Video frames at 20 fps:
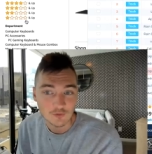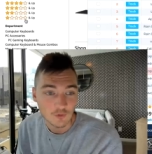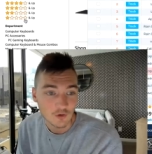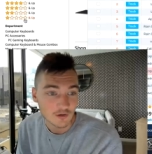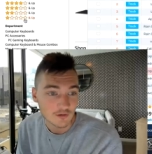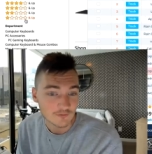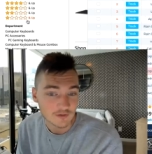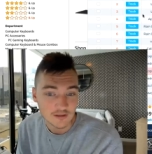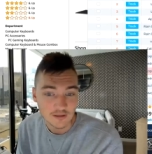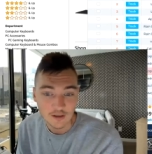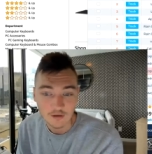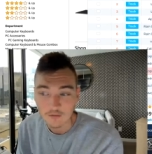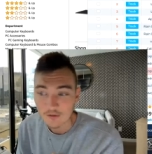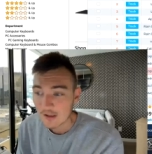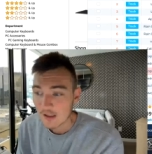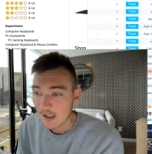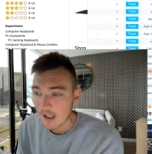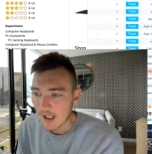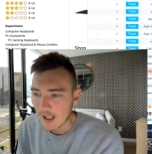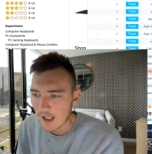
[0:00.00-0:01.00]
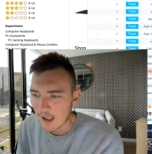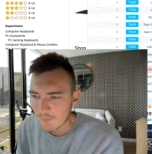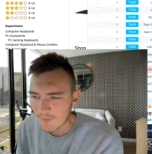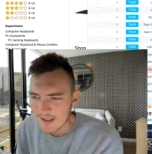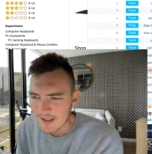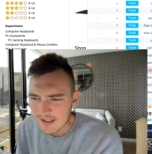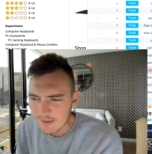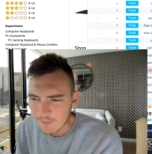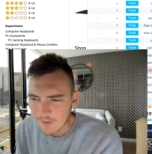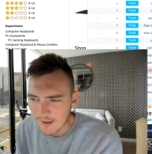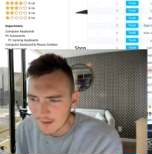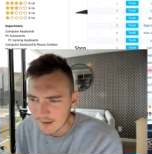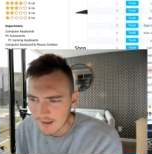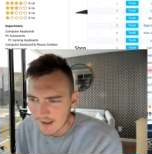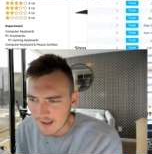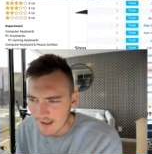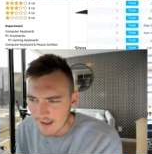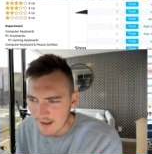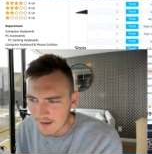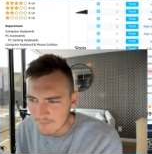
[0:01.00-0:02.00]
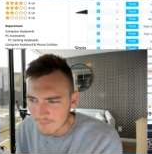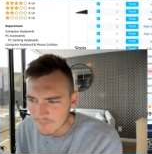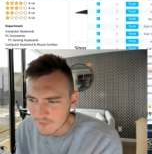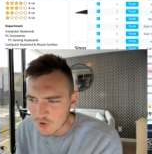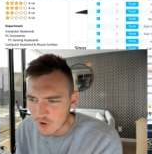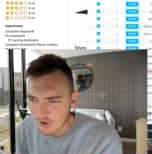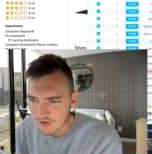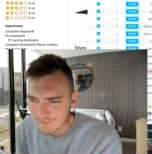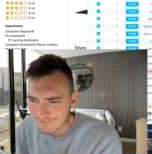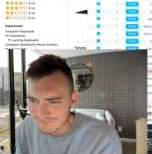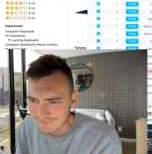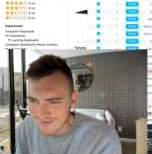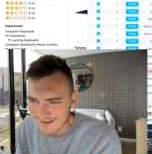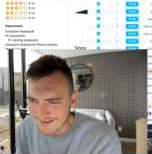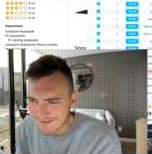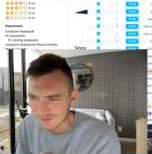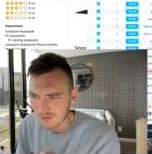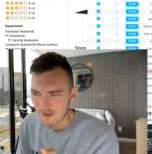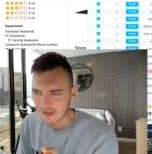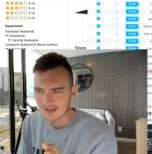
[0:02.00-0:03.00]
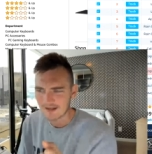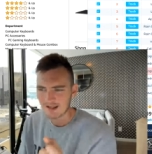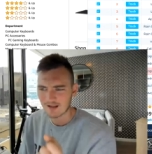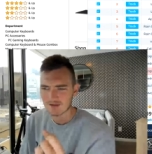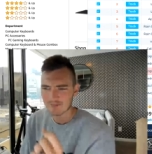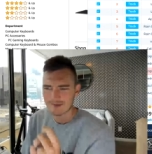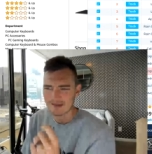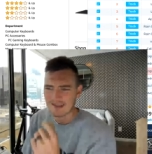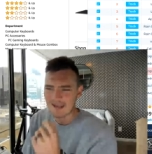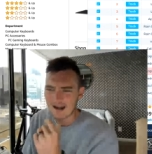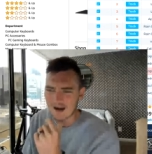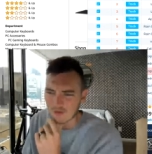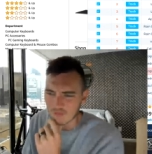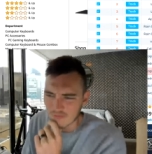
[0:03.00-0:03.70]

on a video. Um, anyway, um, look, like, okay, now let me count.